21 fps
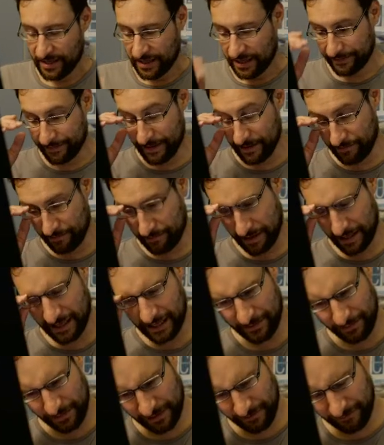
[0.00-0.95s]
I mean,
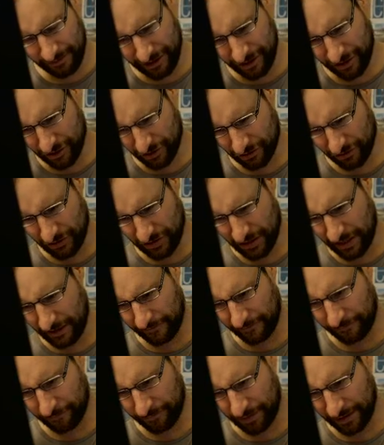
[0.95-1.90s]
maybe we should
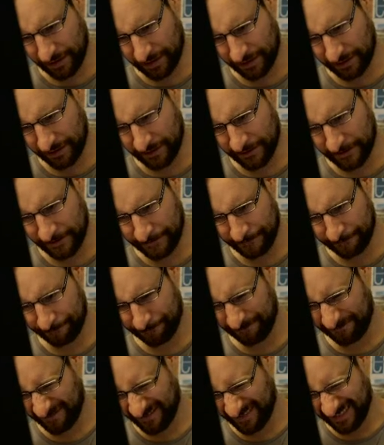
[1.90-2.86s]
fpic.
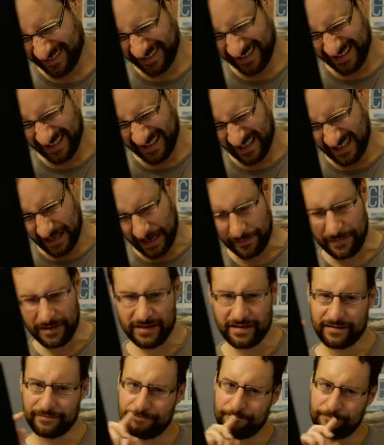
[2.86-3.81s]
I
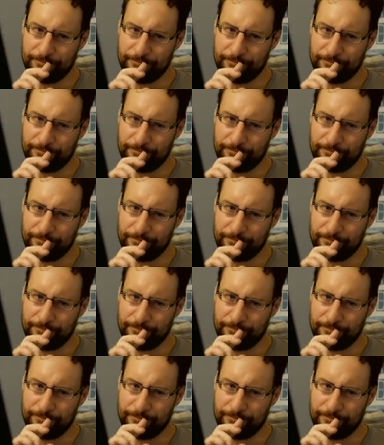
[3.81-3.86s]
mean,